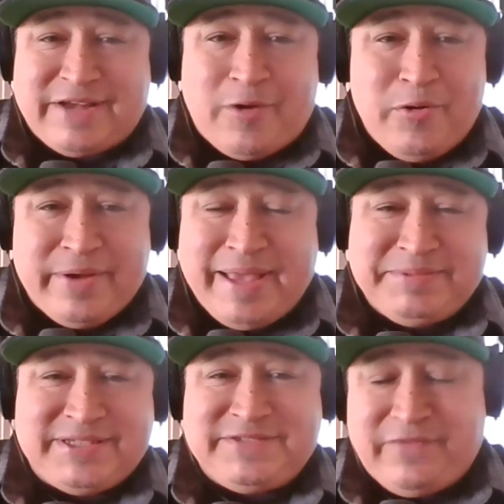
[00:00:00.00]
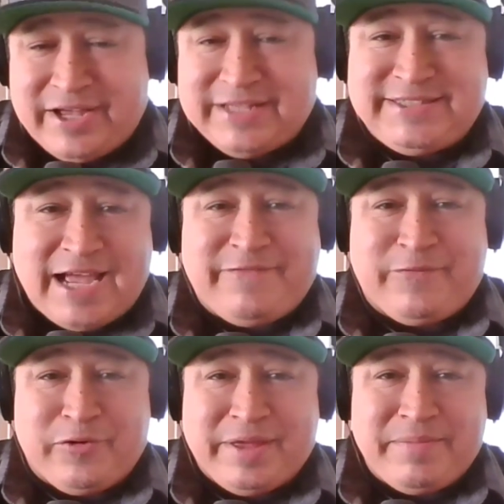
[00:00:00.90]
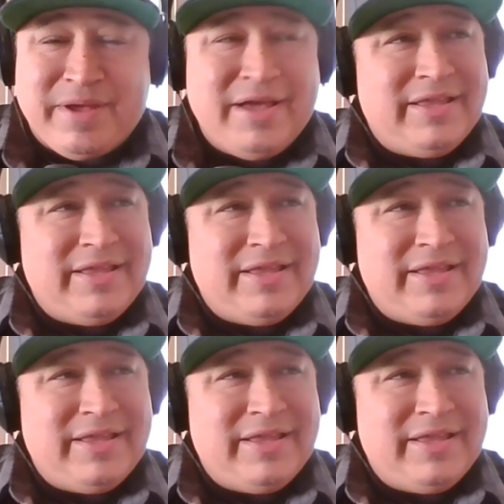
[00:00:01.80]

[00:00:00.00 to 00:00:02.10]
have home games, it's fucking sad for them.